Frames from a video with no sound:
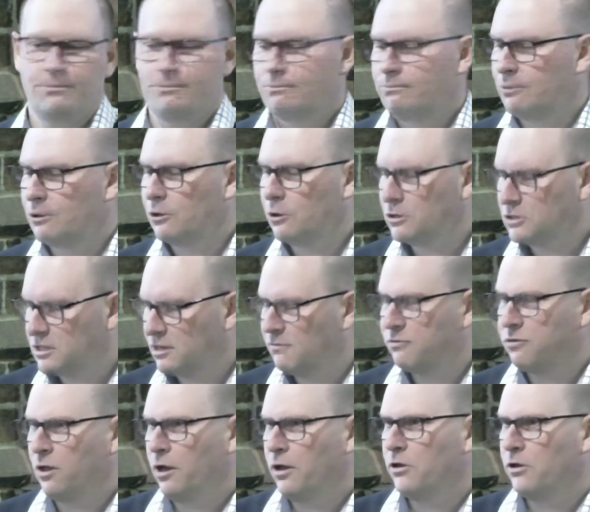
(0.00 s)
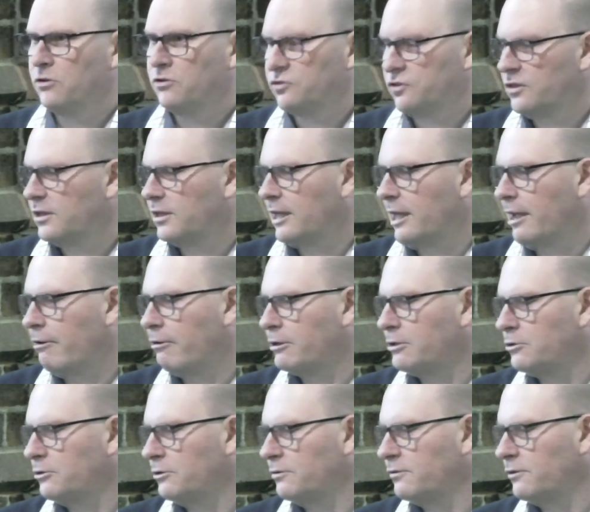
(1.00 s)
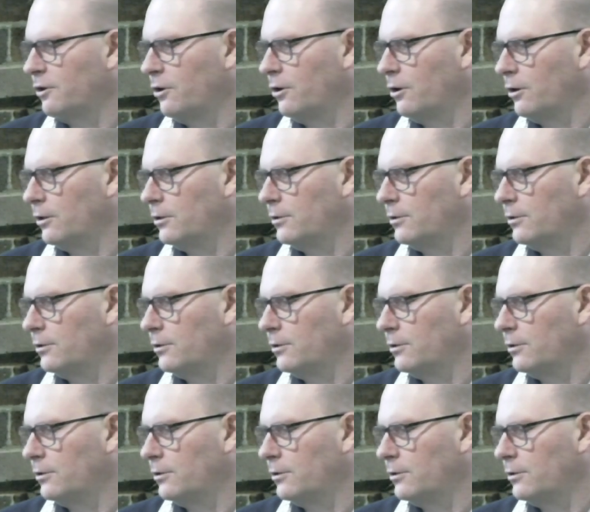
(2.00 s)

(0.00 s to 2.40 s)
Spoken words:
because it flows from the character of God.